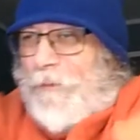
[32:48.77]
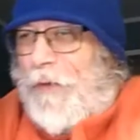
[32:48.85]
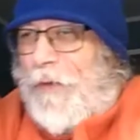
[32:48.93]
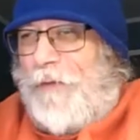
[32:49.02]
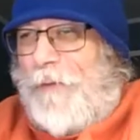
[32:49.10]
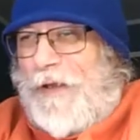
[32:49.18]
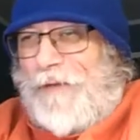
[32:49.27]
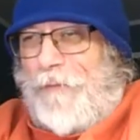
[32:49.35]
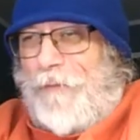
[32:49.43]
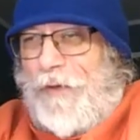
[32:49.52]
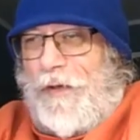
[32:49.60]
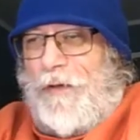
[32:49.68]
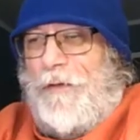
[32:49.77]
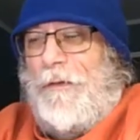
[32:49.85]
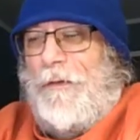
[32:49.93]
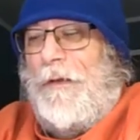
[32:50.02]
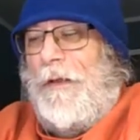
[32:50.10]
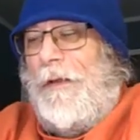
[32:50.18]
booked by
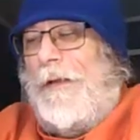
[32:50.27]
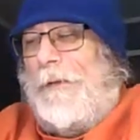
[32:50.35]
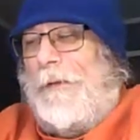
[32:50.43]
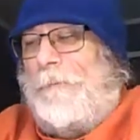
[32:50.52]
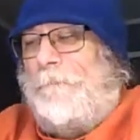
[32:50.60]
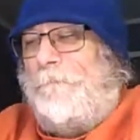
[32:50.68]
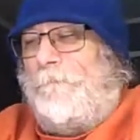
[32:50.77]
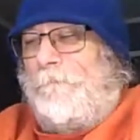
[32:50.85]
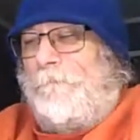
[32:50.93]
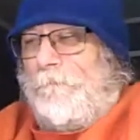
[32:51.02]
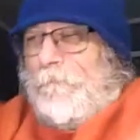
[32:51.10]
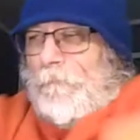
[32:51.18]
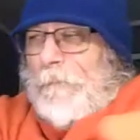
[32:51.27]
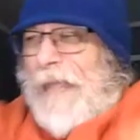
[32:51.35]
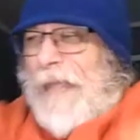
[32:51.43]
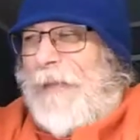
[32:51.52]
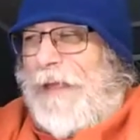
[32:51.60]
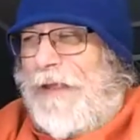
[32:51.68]
tomorrow.
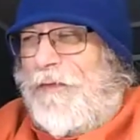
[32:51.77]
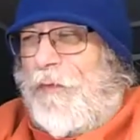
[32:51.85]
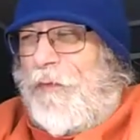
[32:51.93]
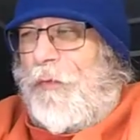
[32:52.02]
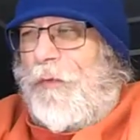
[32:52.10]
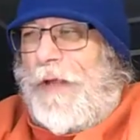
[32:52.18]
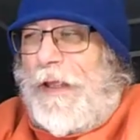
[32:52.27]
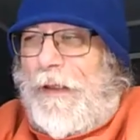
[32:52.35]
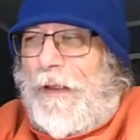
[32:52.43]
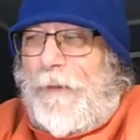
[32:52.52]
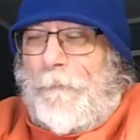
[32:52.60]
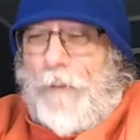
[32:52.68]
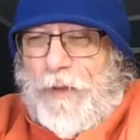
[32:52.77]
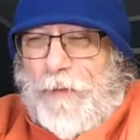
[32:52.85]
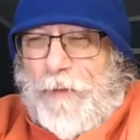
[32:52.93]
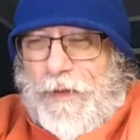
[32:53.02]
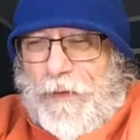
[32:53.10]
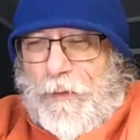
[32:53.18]
Maybe E3. We're gonna
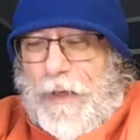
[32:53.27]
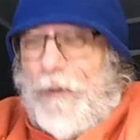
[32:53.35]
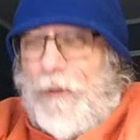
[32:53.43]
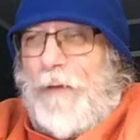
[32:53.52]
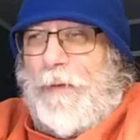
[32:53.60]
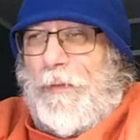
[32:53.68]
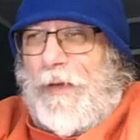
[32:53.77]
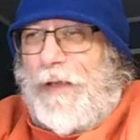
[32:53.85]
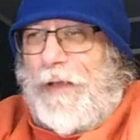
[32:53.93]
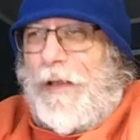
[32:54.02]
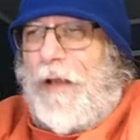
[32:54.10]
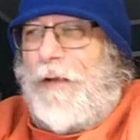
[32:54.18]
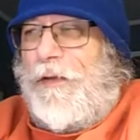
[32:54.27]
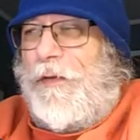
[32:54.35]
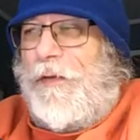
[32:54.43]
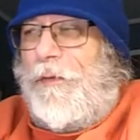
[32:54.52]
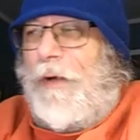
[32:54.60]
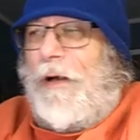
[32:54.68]
be doing. I'm gonna be bring, talking
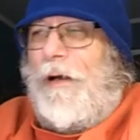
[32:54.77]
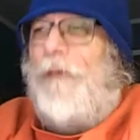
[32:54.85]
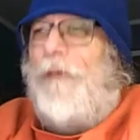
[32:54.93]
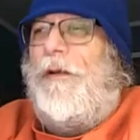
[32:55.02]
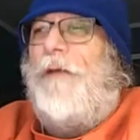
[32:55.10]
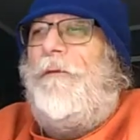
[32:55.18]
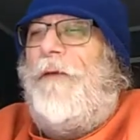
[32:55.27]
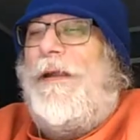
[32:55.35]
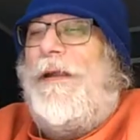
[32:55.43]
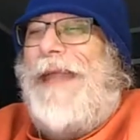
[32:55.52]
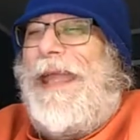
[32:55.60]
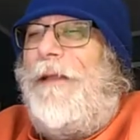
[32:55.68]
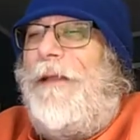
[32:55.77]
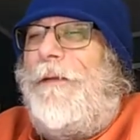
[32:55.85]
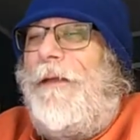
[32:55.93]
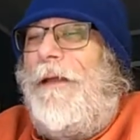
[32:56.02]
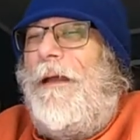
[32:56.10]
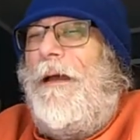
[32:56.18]
to our good friend Ant
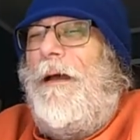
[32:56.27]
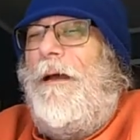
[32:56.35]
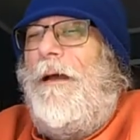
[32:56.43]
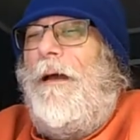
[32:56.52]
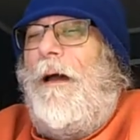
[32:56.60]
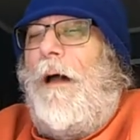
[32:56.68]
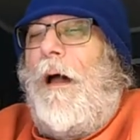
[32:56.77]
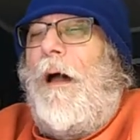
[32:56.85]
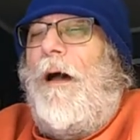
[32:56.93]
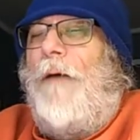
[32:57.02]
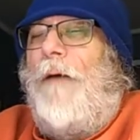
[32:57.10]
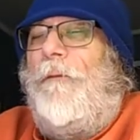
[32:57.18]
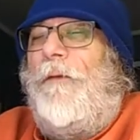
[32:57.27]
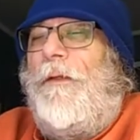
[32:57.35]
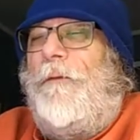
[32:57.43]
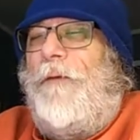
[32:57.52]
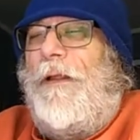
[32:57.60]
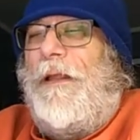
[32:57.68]
uh, from the
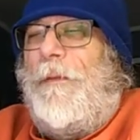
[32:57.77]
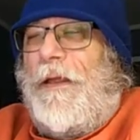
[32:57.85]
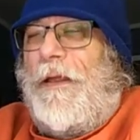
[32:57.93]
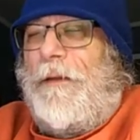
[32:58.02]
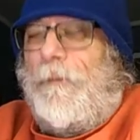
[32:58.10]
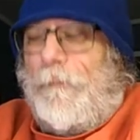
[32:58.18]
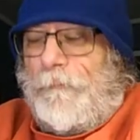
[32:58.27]
friendly men.